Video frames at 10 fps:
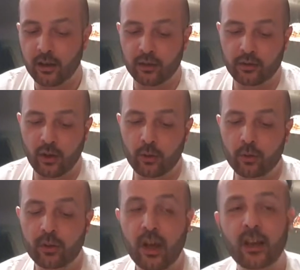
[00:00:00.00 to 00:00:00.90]
So
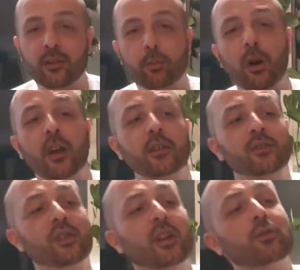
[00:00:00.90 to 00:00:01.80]
that is my
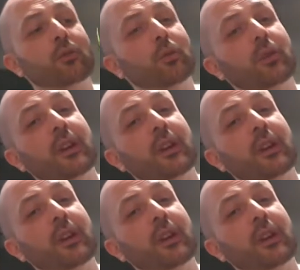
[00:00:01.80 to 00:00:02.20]
general